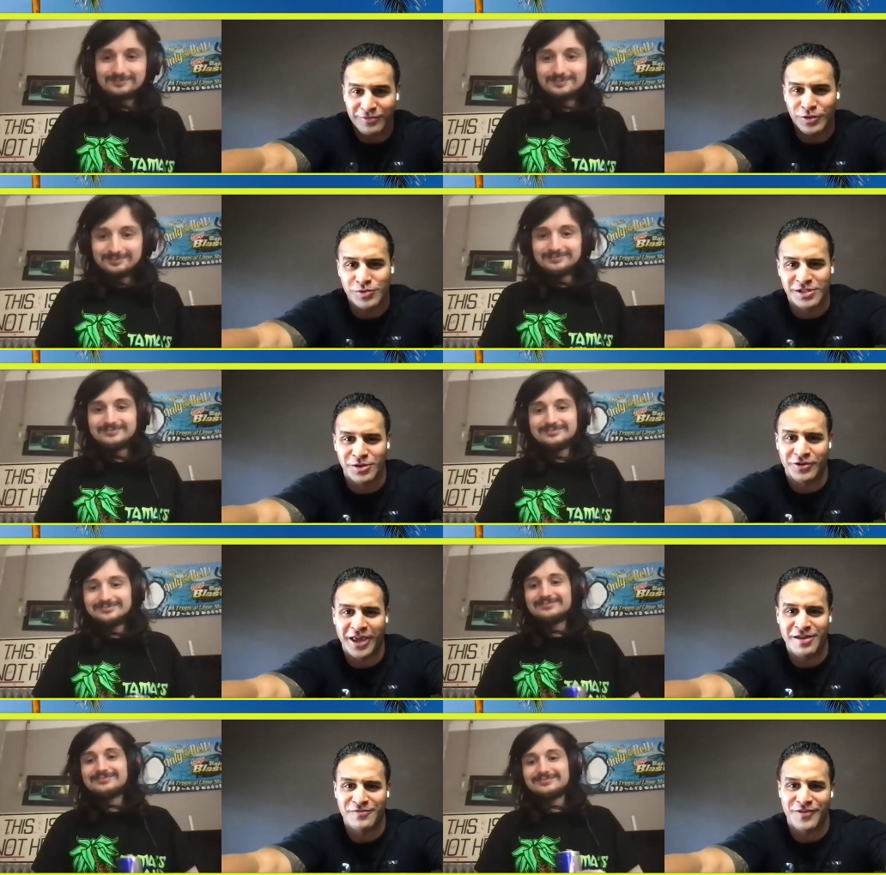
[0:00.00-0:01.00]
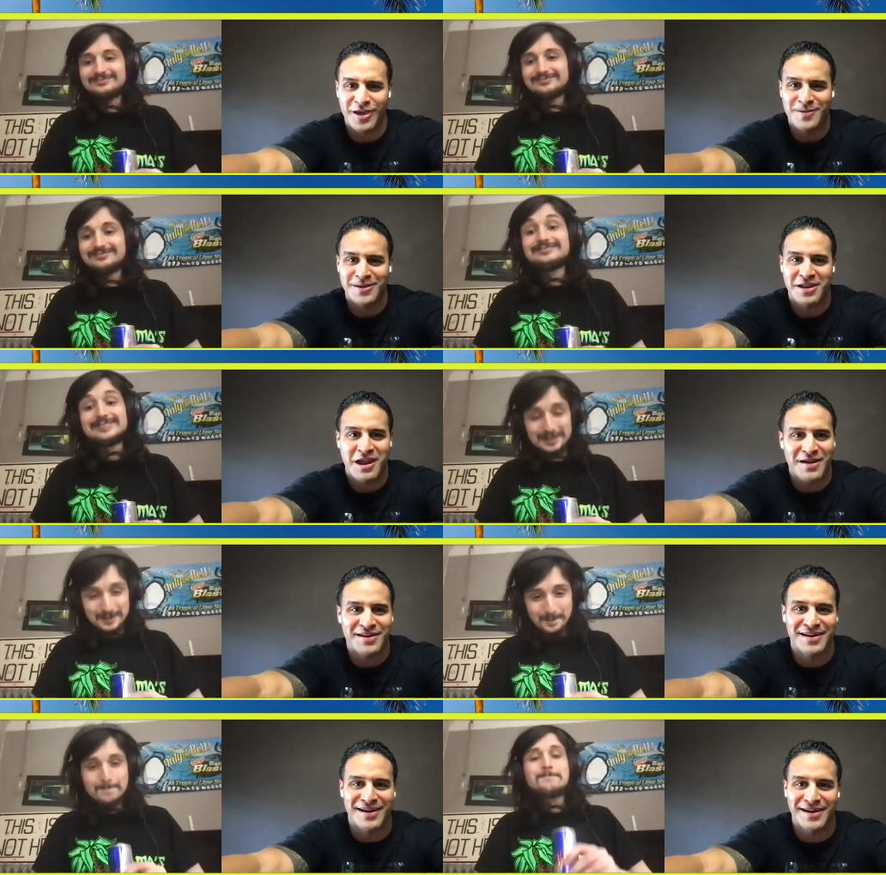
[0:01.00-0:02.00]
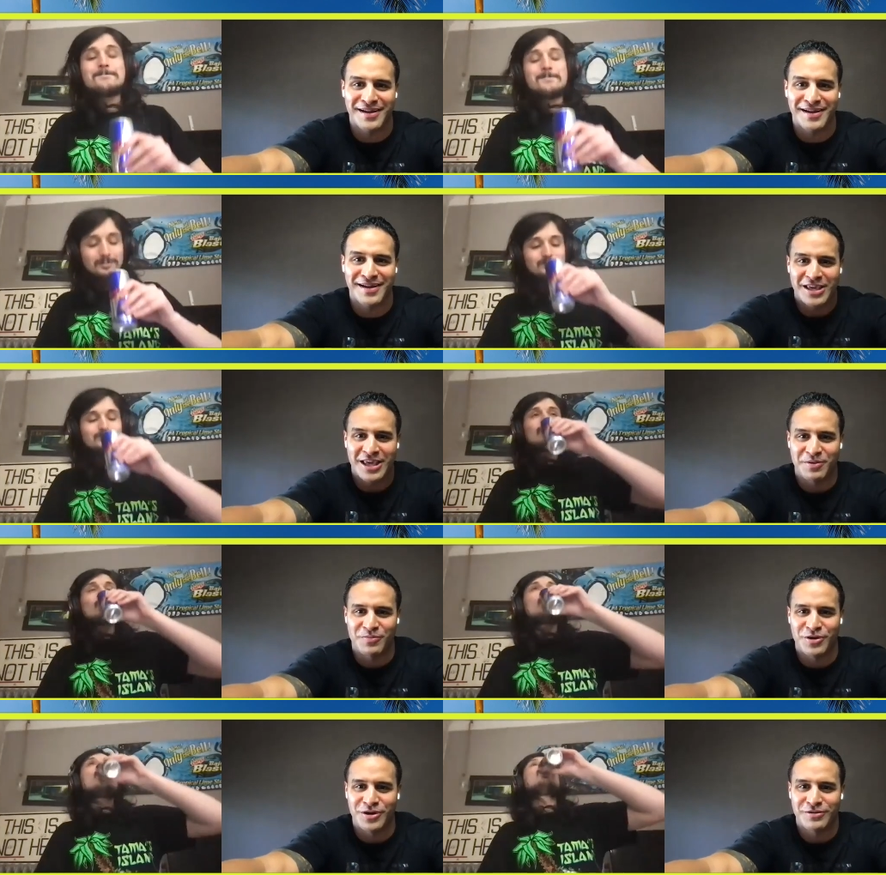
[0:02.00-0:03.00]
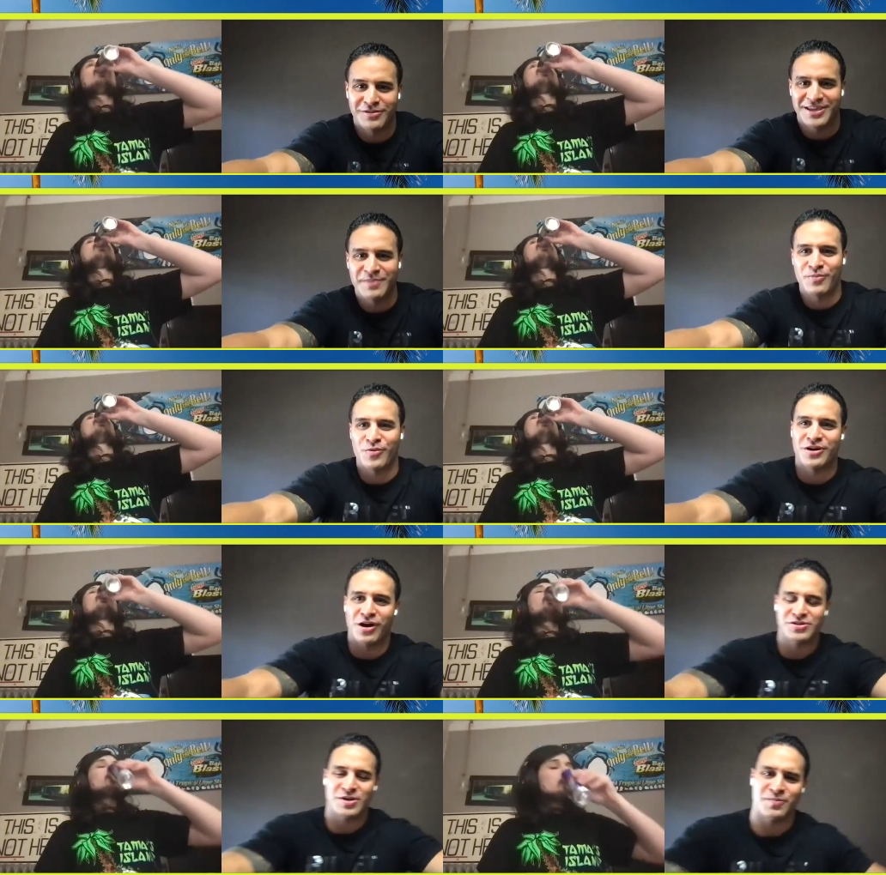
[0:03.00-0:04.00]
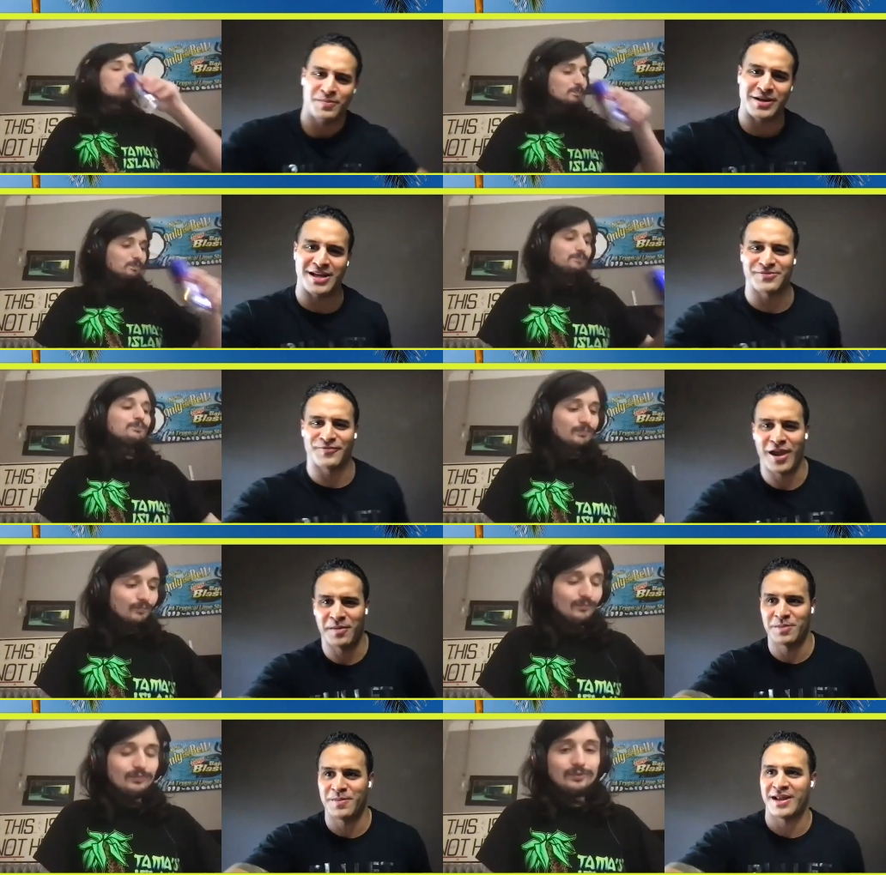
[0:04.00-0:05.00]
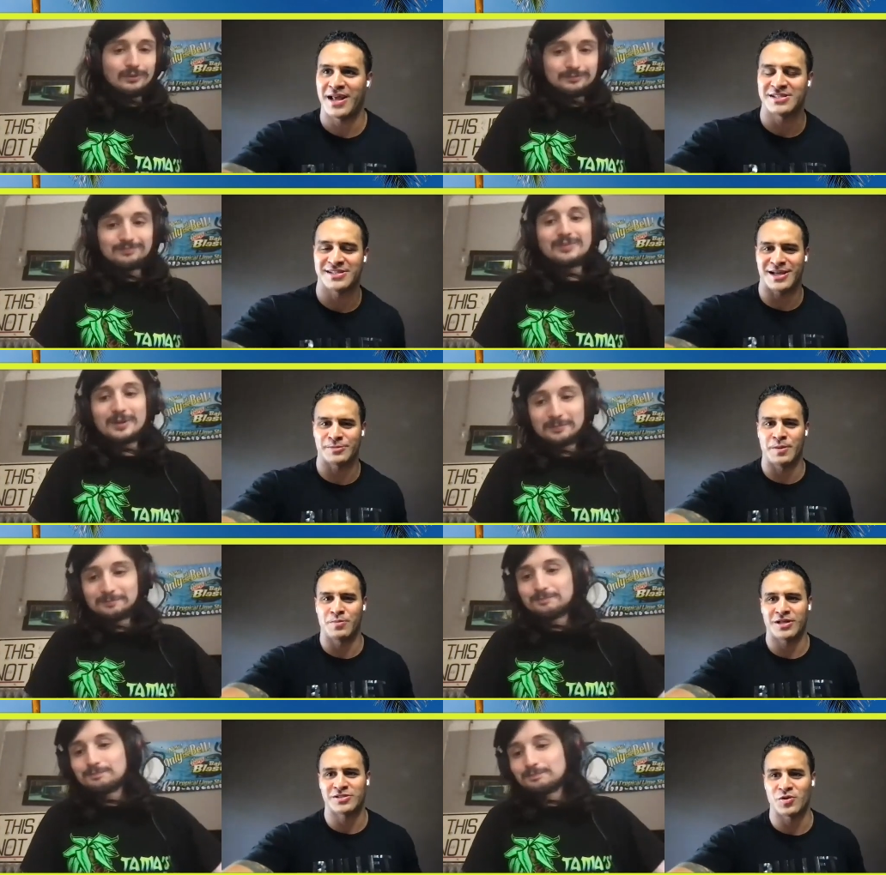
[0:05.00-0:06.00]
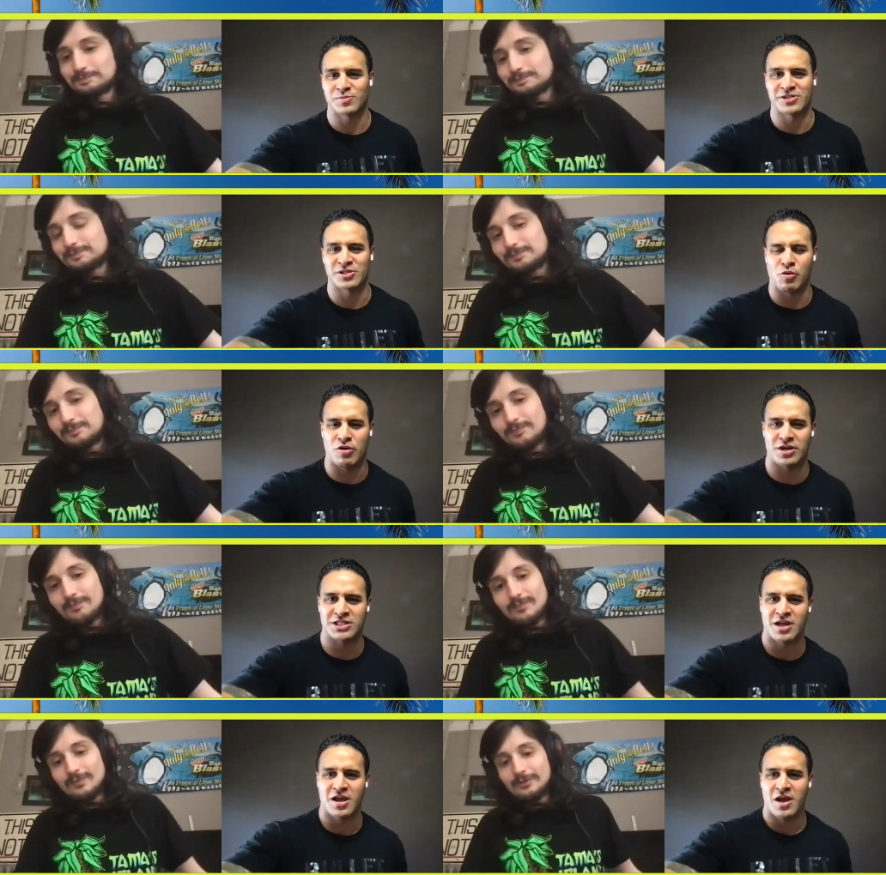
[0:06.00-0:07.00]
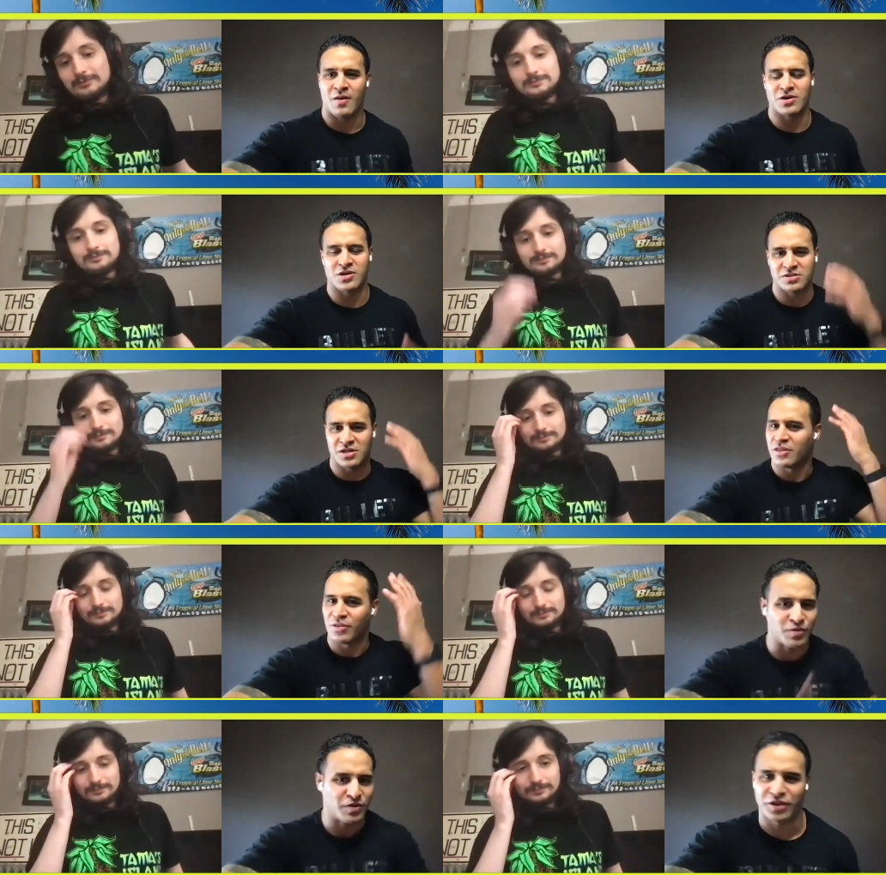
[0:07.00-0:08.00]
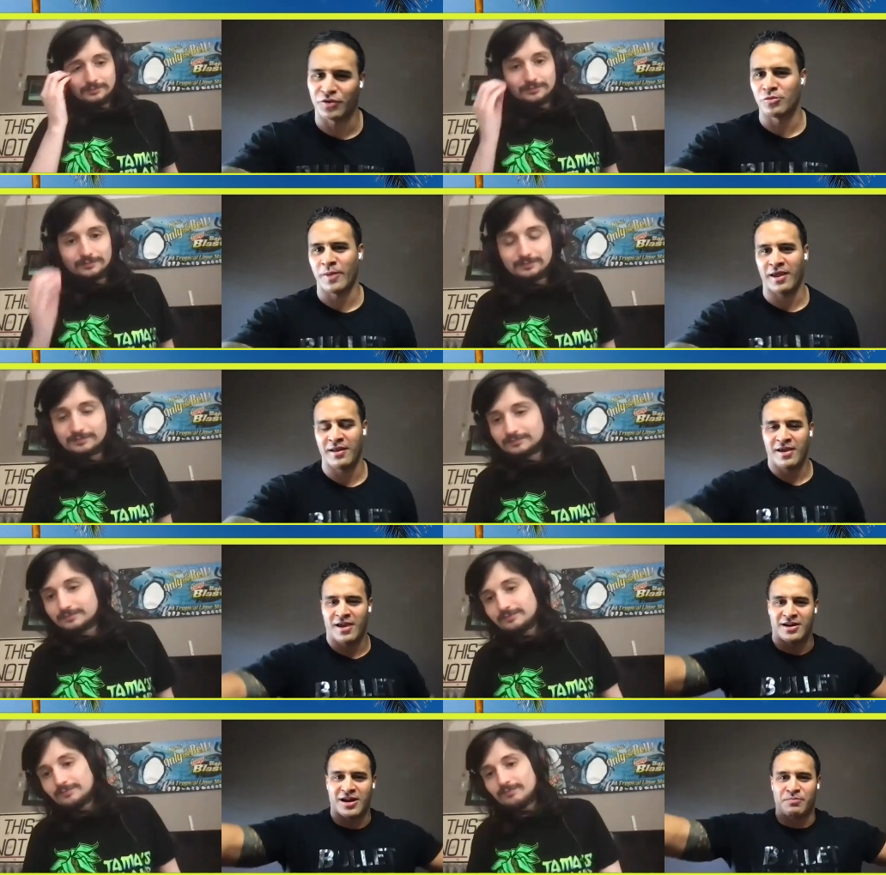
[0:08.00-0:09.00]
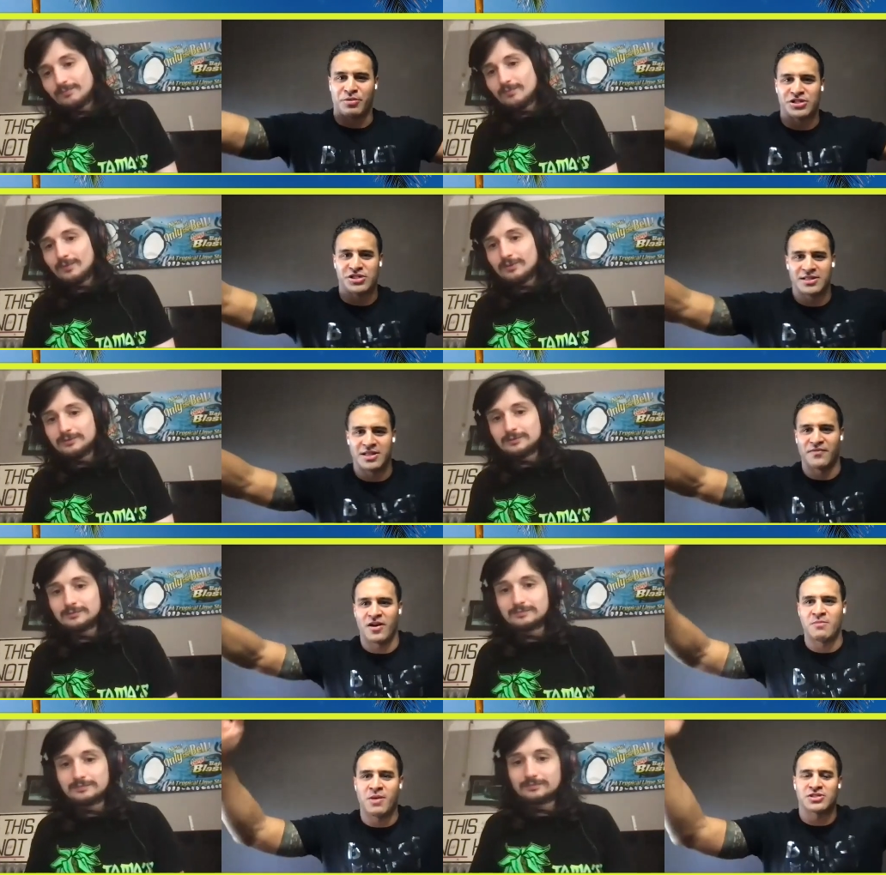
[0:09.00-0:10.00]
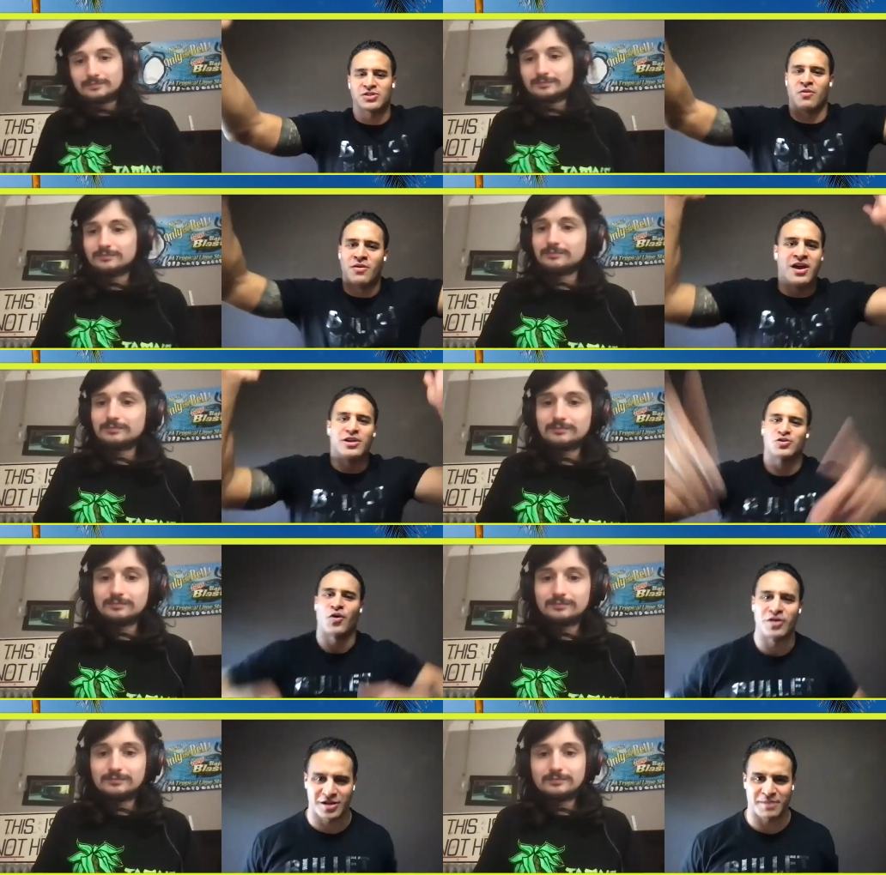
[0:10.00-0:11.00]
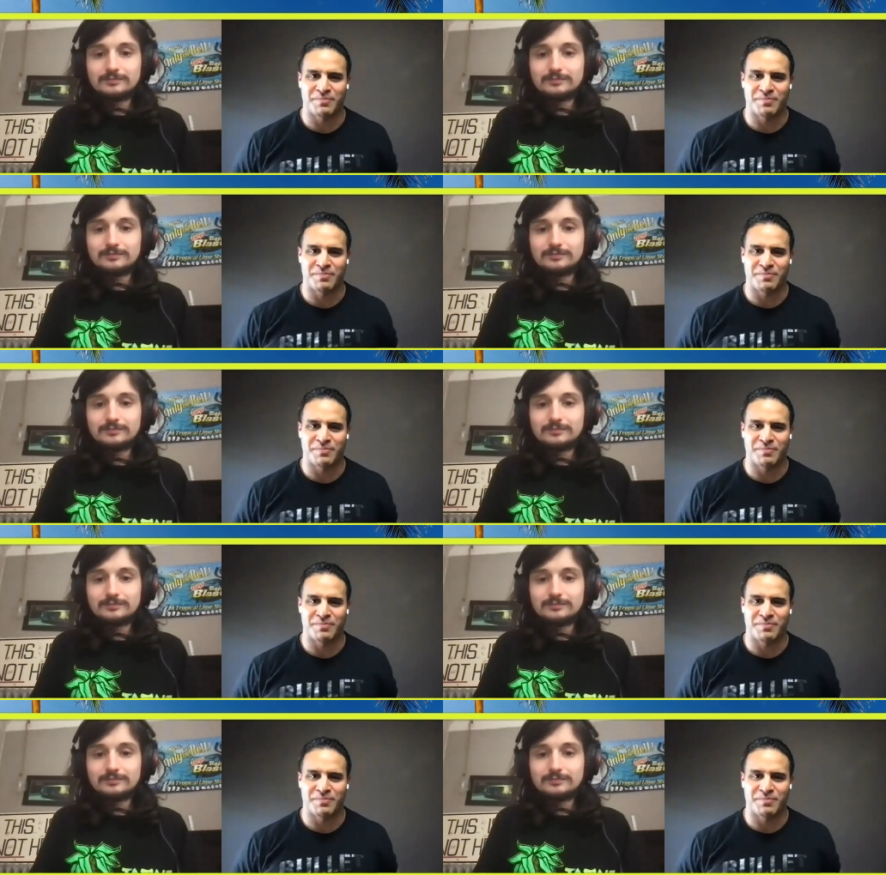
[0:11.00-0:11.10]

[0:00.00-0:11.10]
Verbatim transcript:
Speaker 1: lose a little kayfabe in there, yeah. and uh, keep it real, keep it one hundred. But that's a family, man. That's that's people that's always been supporting us one hundred through and through, man. And I appreciate them very much. So join us at